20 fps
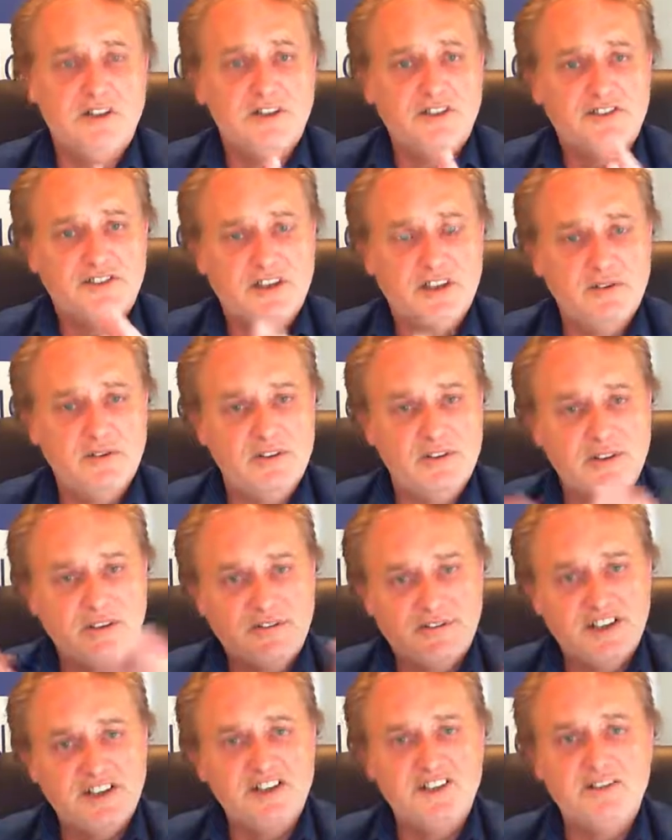So the
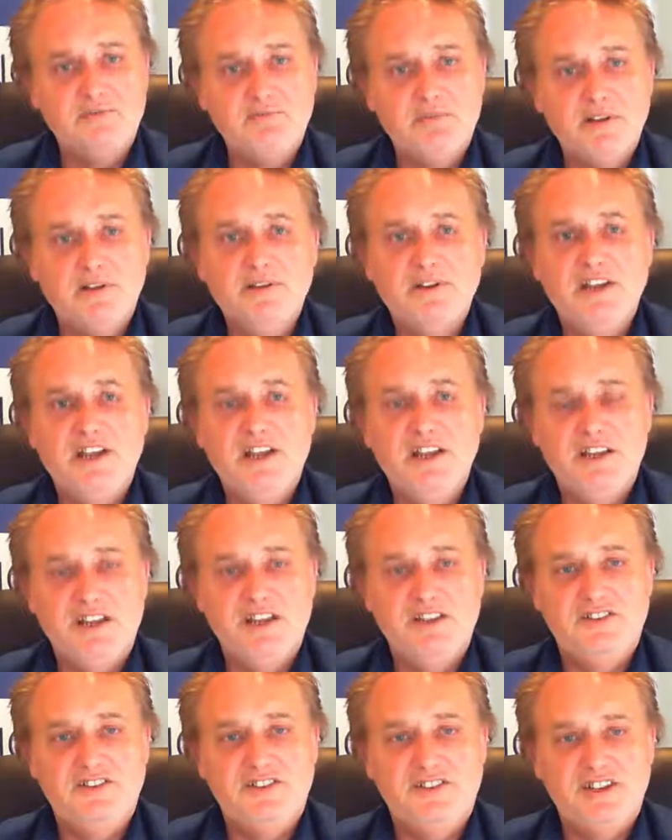flexibility
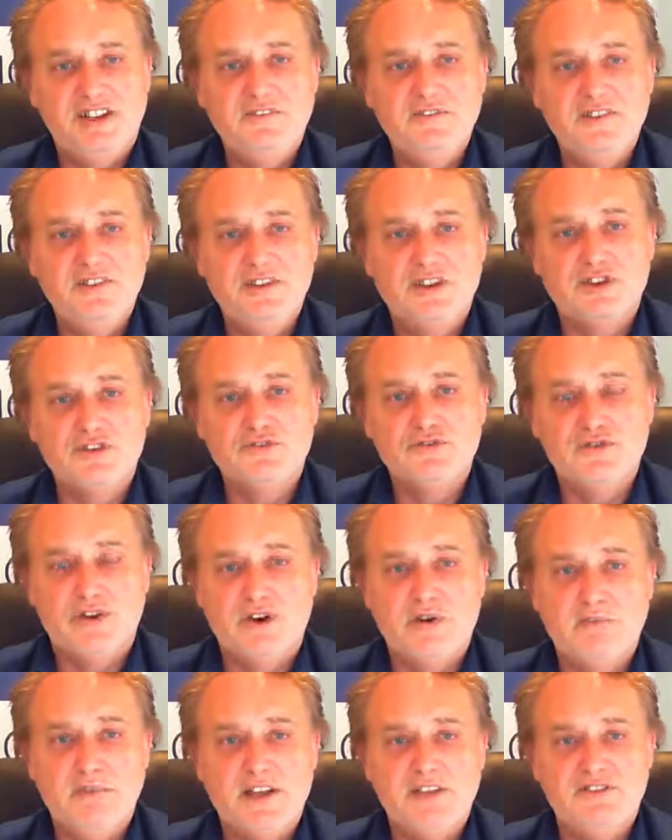is giving the
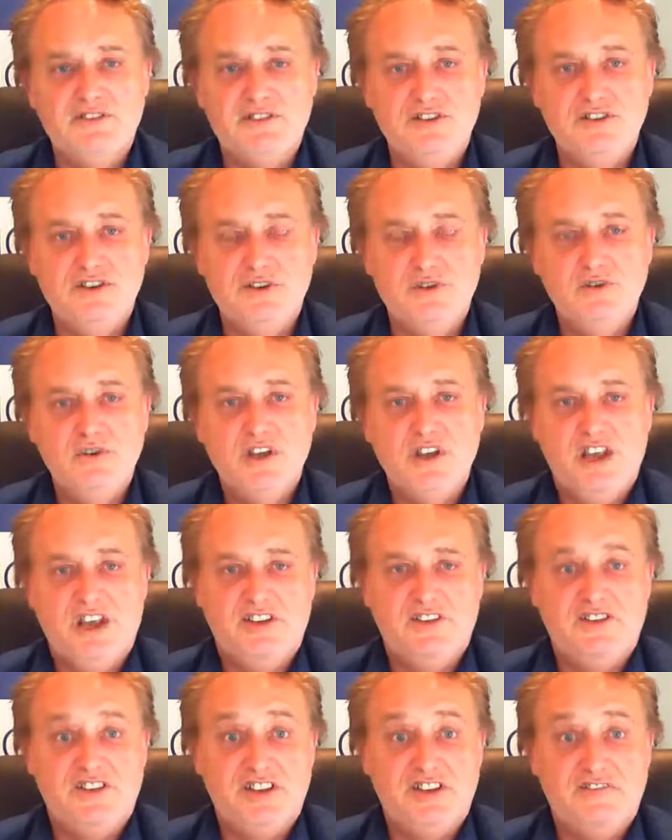control back to you
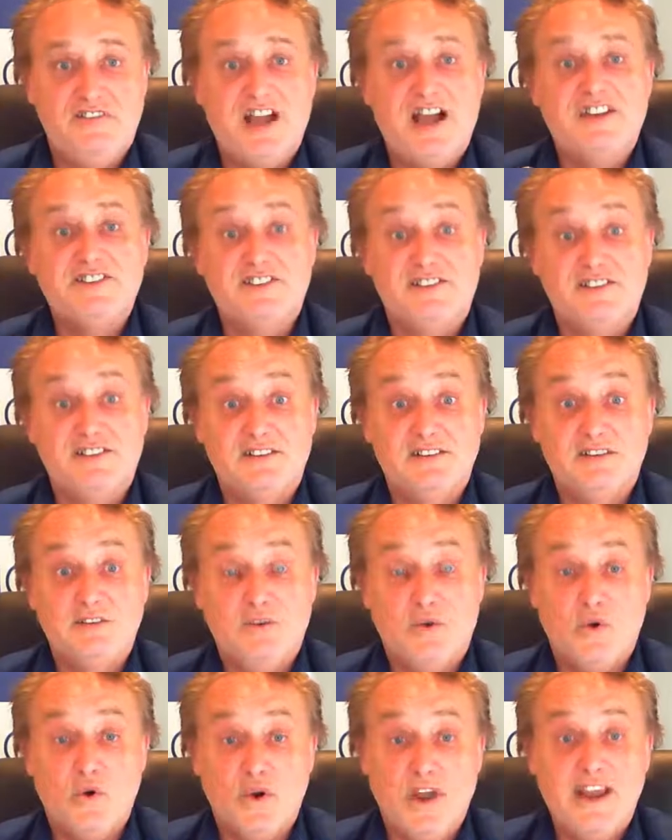instead of us
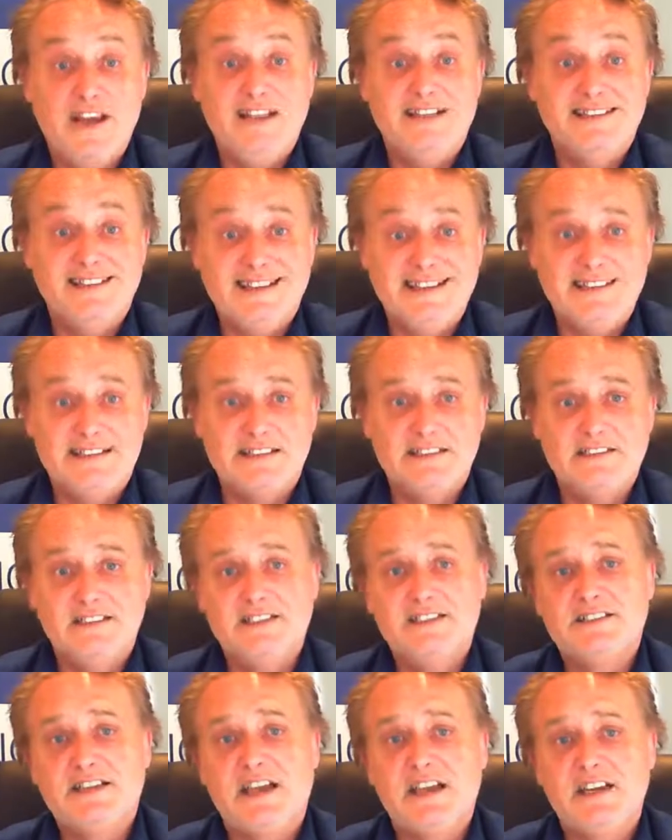or any lender
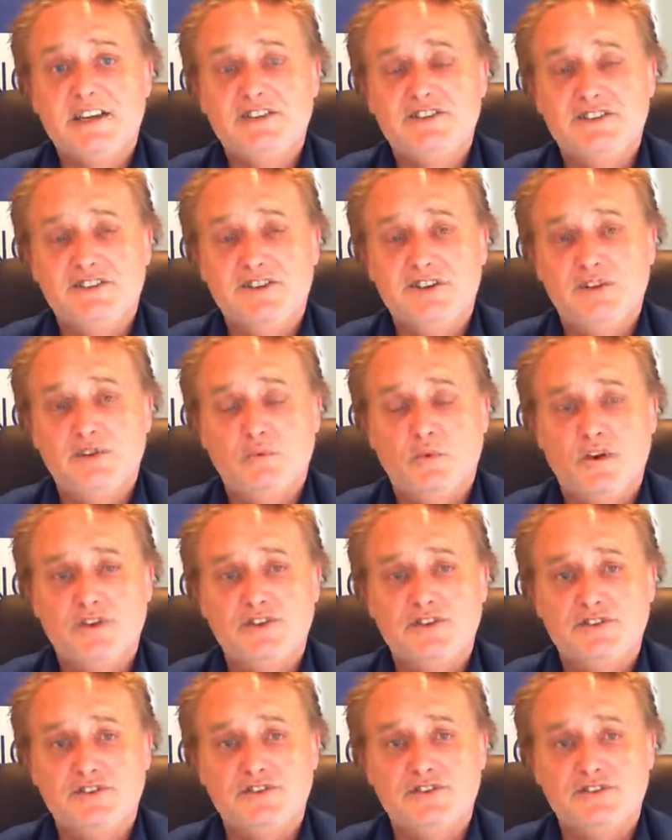dictating to you what
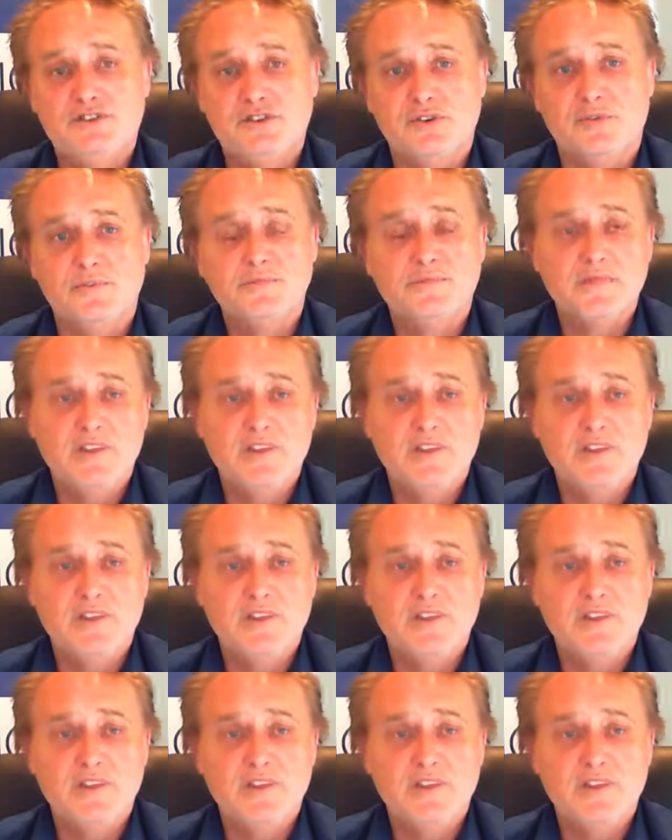you should do.